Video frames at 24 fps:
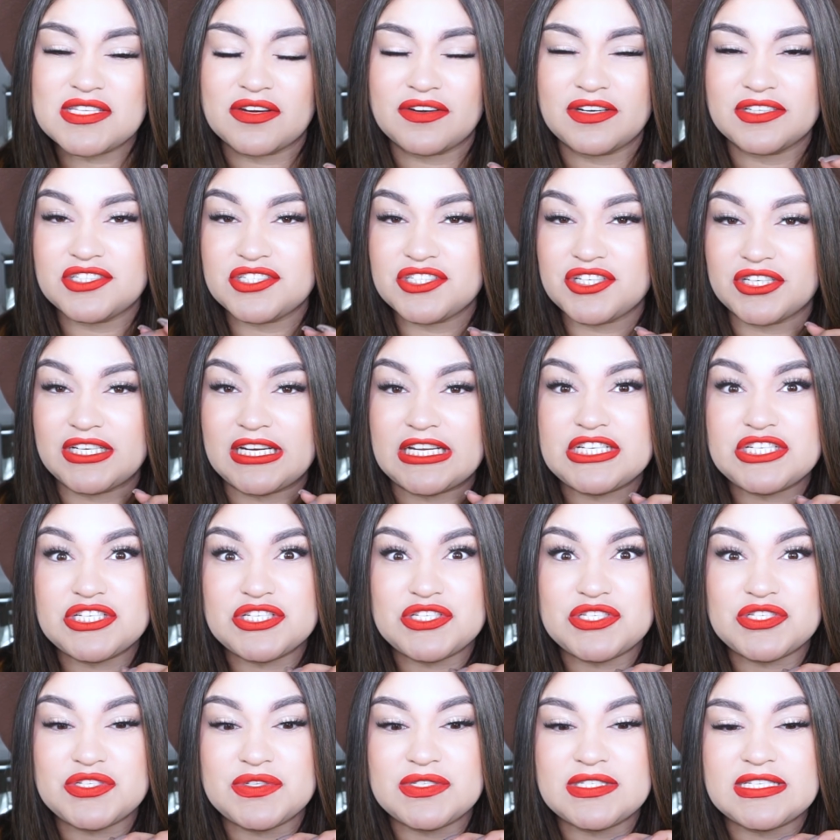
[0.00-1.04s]
sorry it's dirty, I
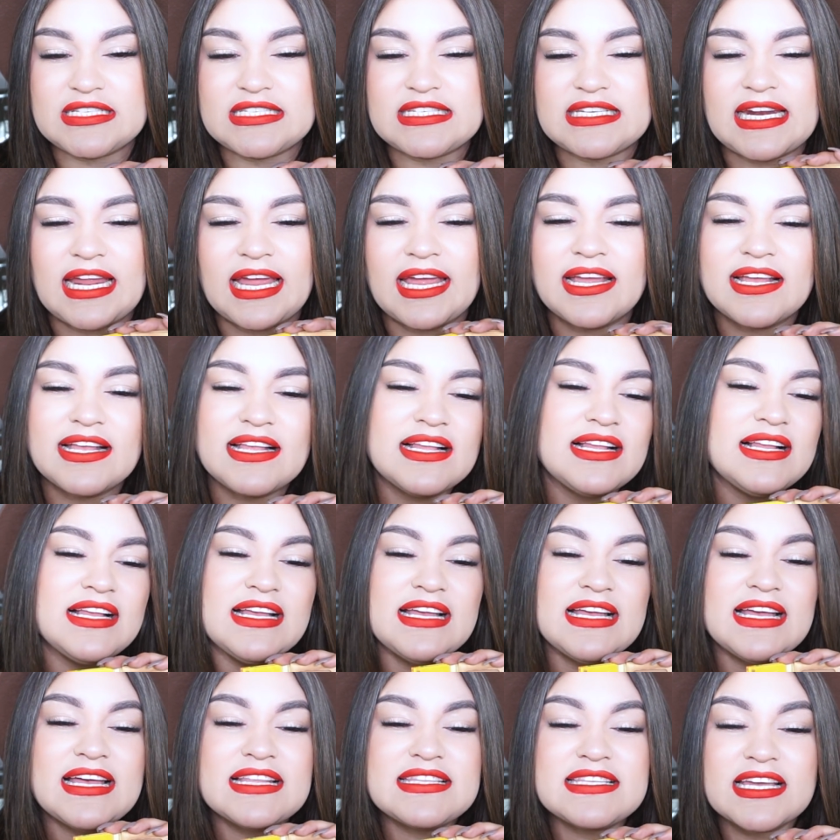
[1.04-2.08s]
just used it today.
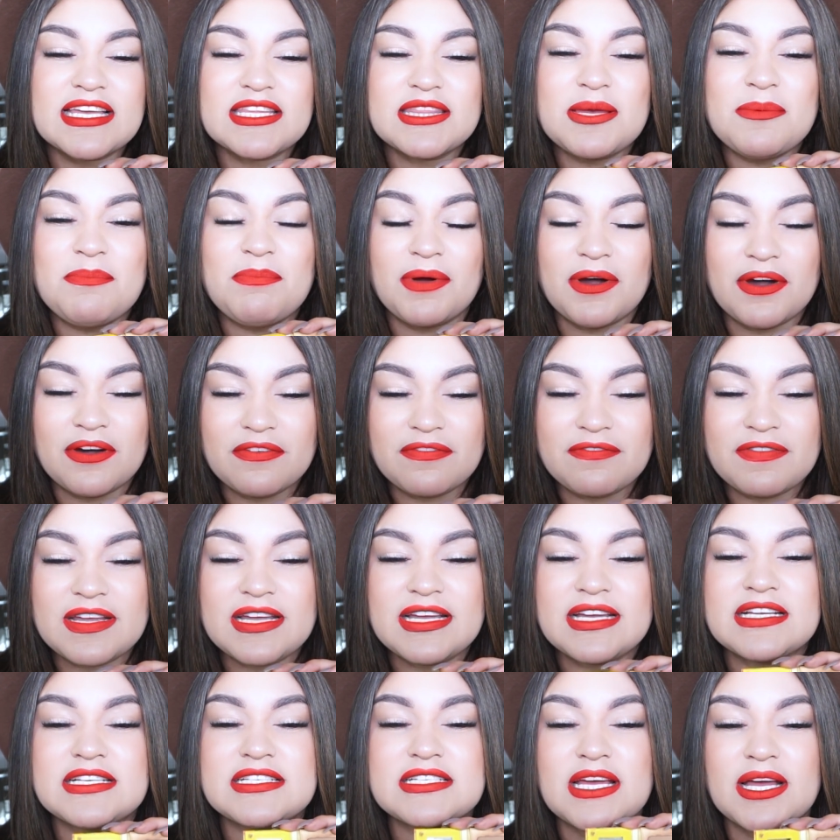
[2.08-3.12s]
It's like the
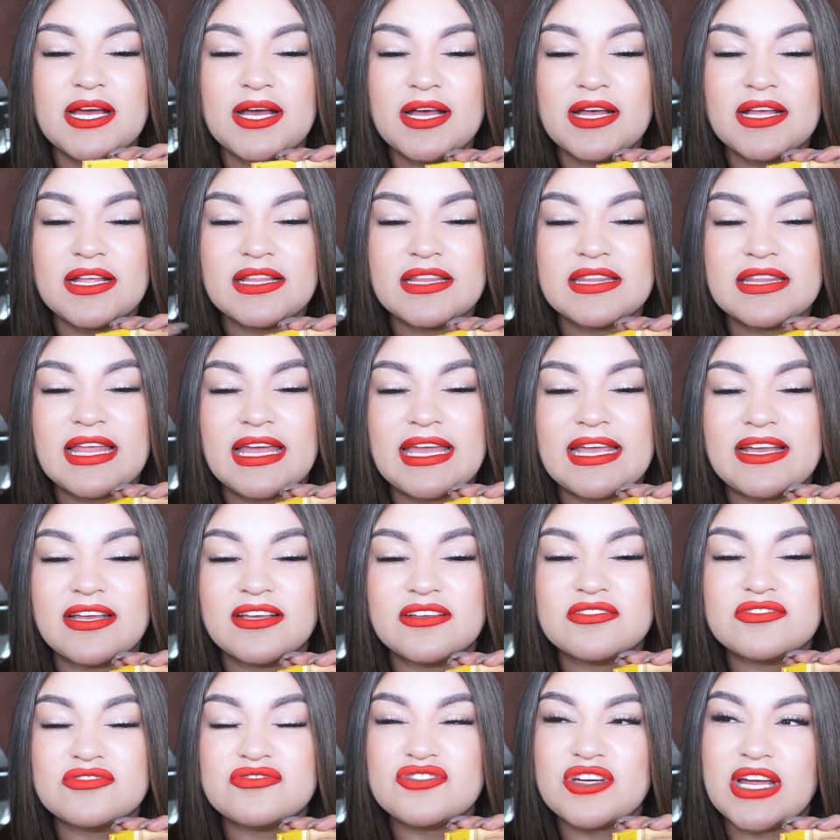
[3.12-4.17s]
perfect
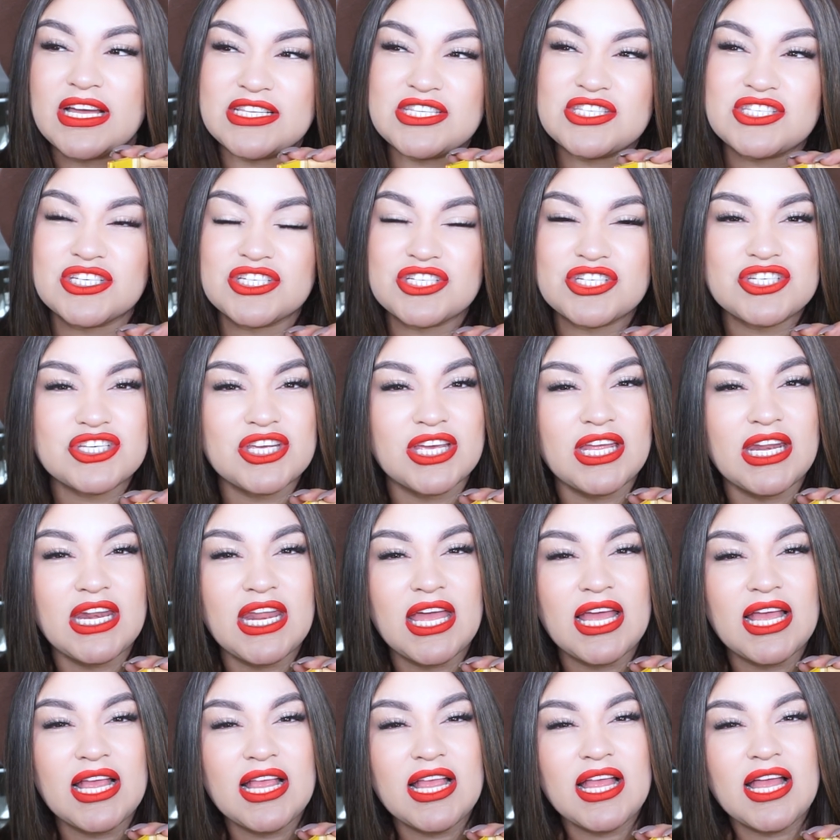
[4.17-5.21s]
like
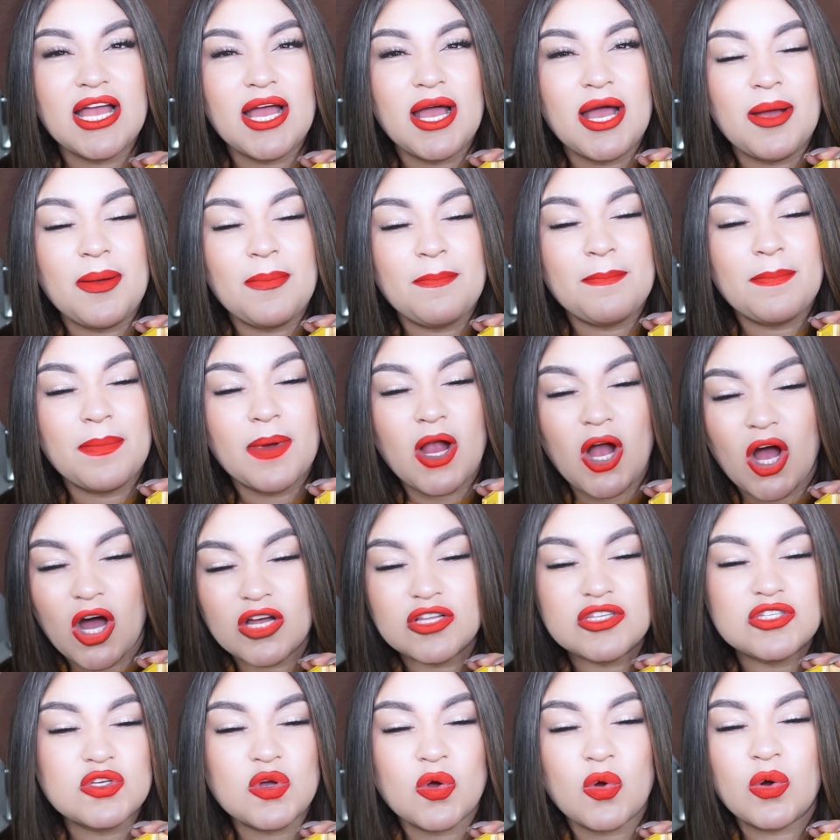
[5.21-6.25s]
transition
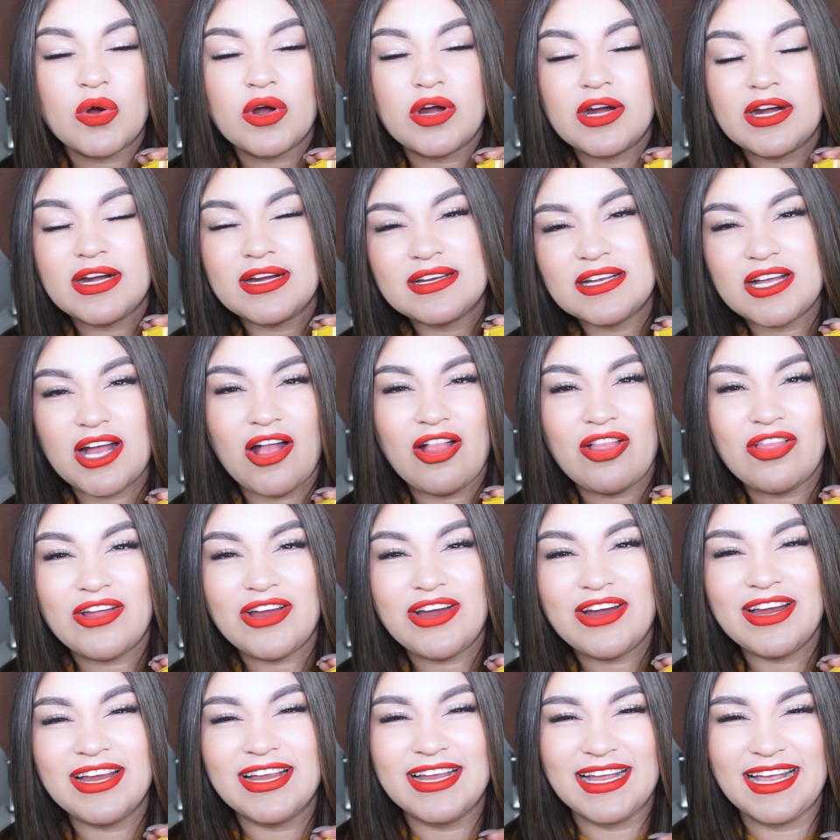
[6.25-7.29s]
contour color.